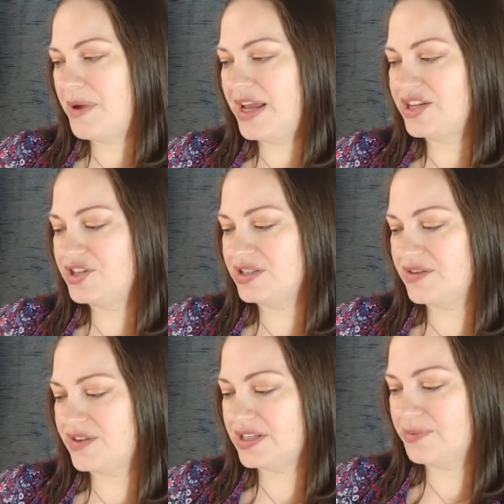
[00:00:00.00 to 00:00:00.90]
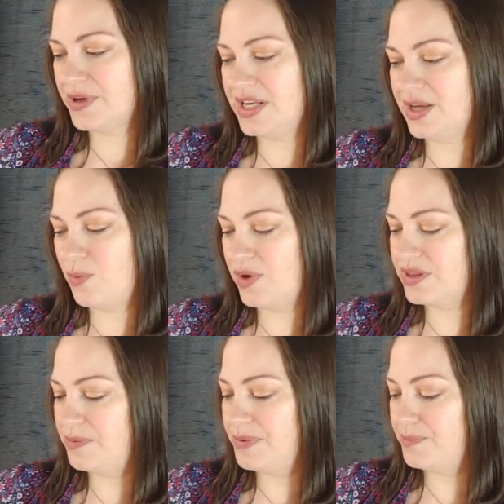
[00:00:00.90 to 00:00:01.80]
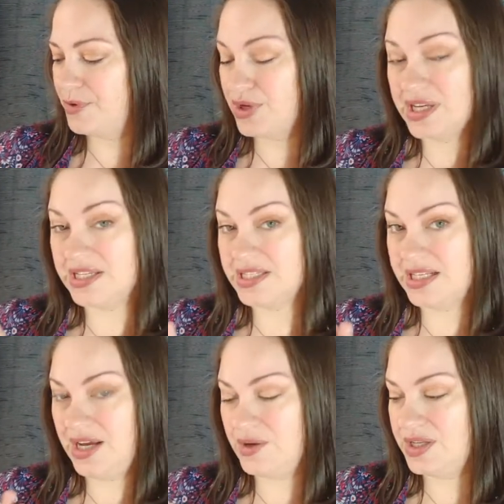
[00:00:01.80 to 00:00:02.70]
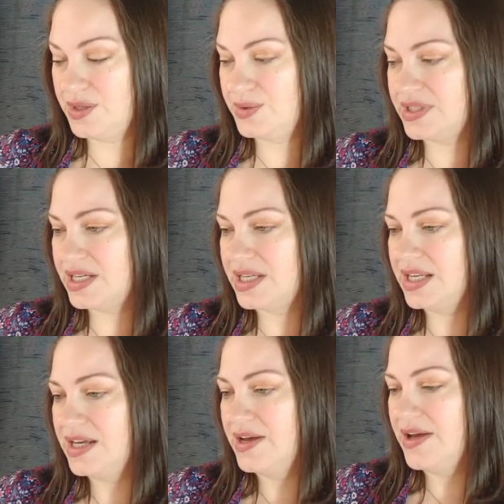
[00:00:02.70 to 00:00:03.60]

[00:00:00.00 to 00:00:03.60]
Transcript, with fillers: pages of explaining what the book is and how to use it.